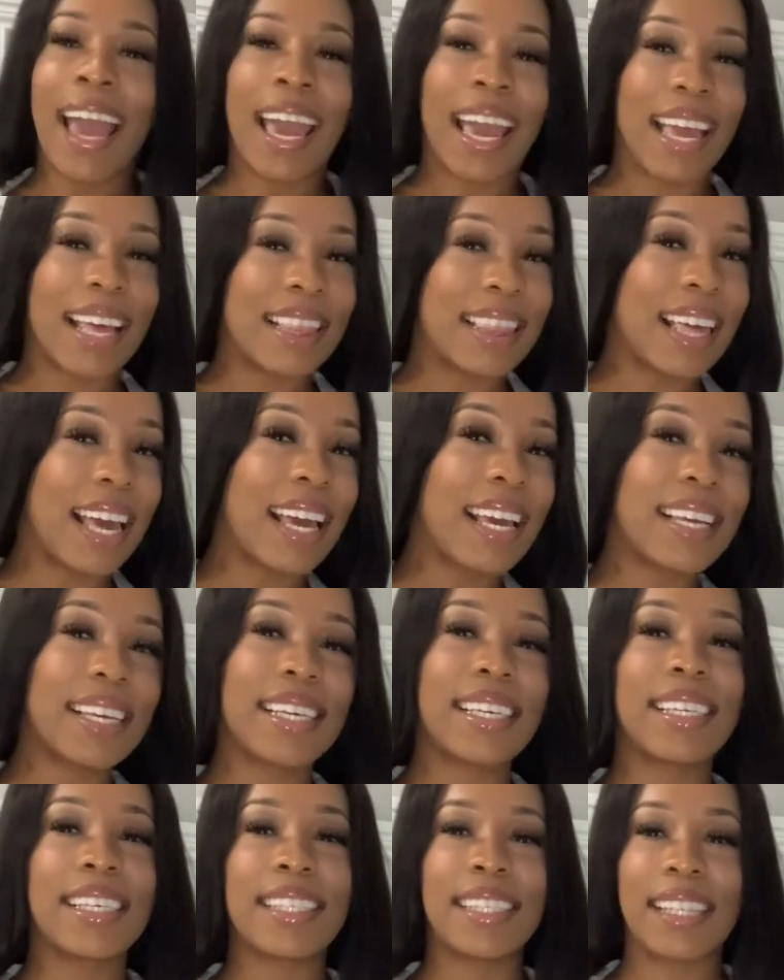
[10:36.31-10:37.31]
And that
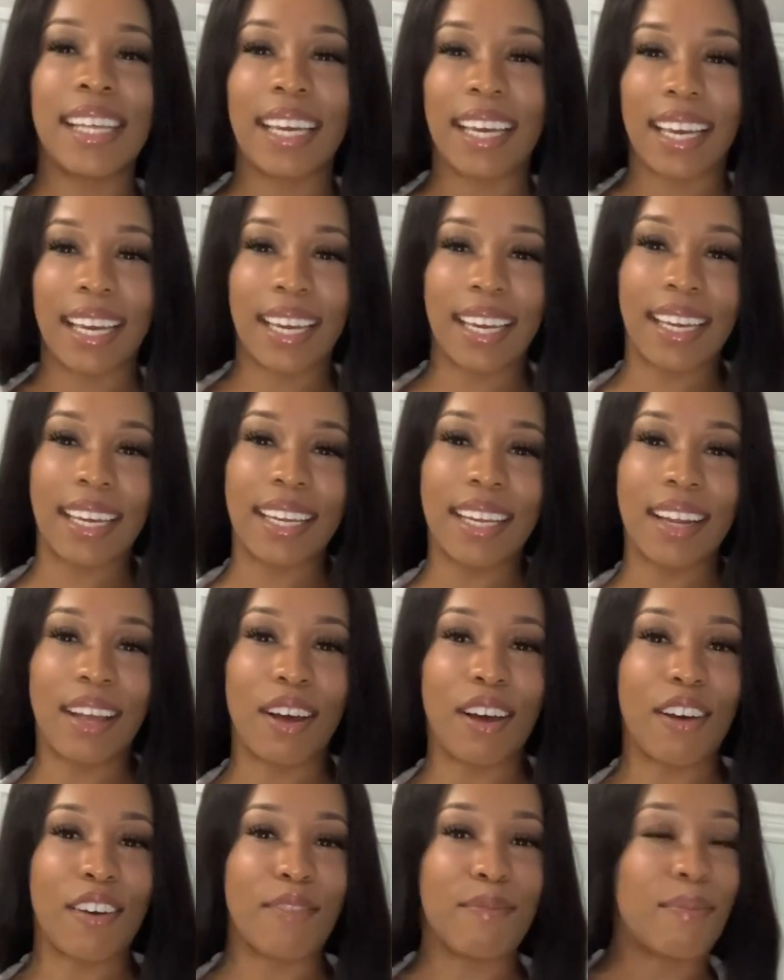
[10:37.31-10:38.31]
is the end
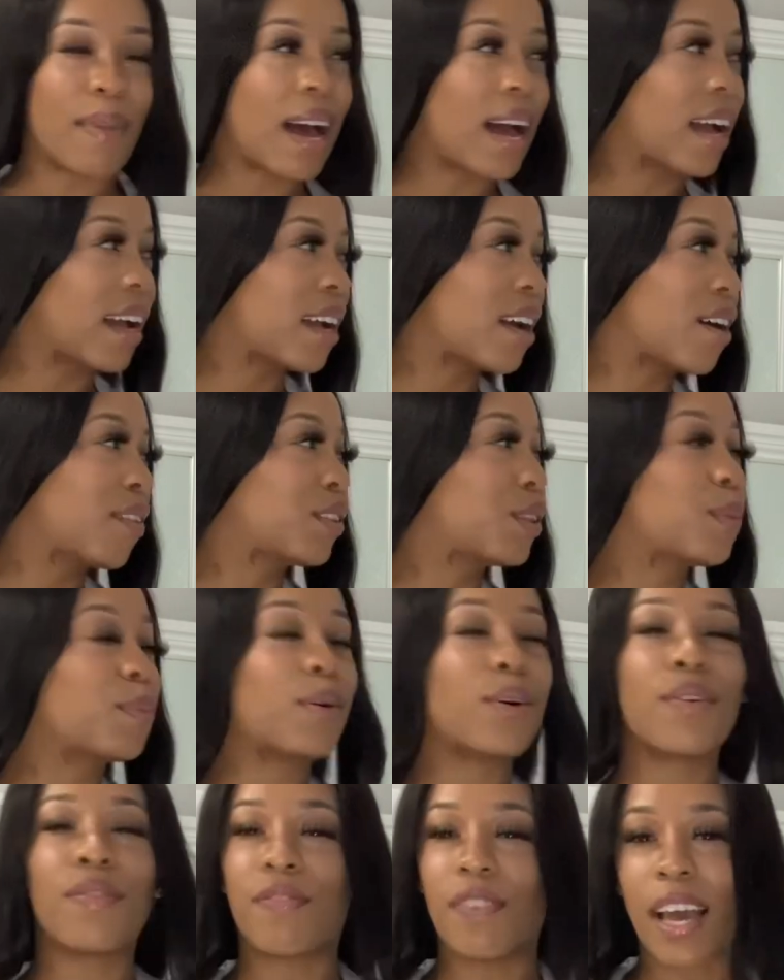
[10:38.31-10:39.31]
of my
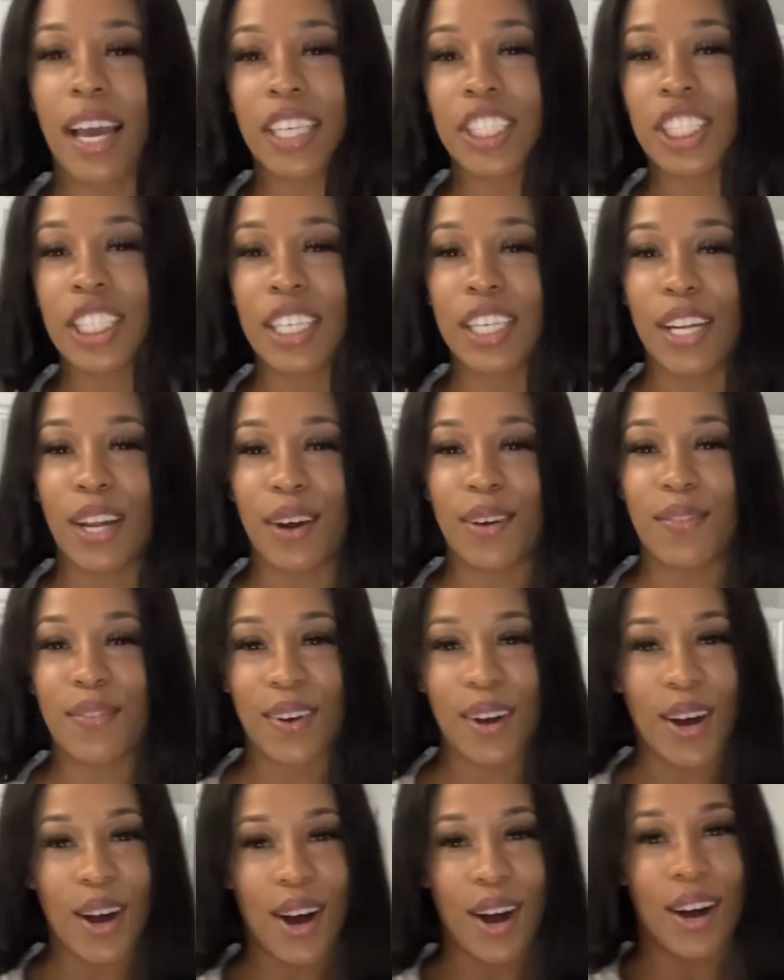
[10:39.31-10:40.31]
comfortable
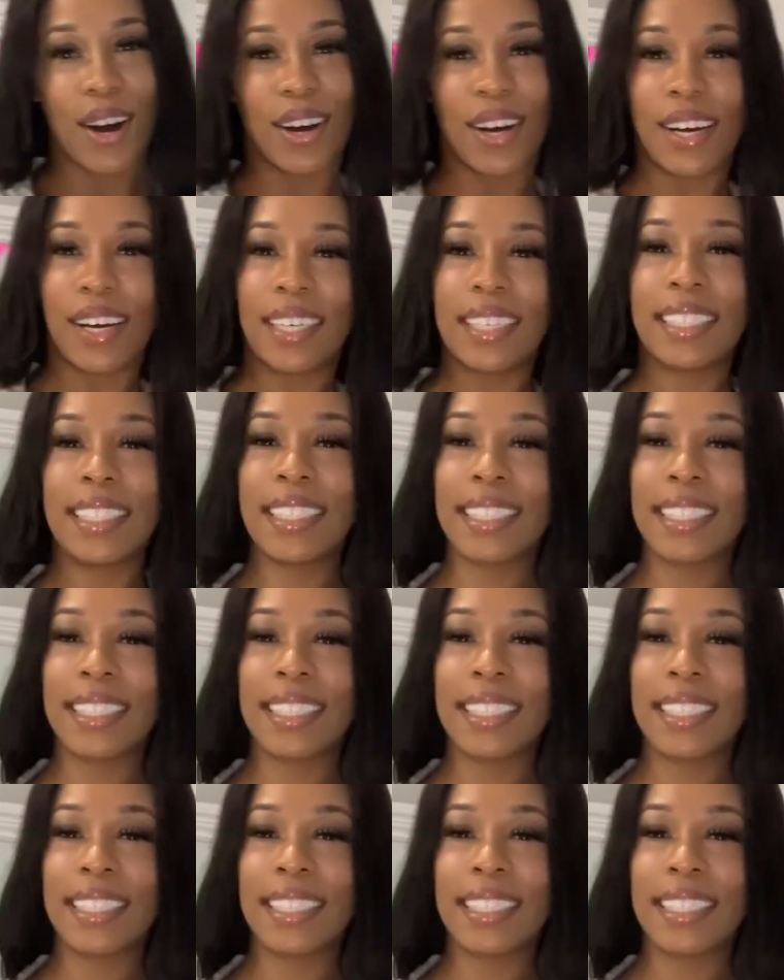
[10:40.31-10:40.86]
Fashionnova haul.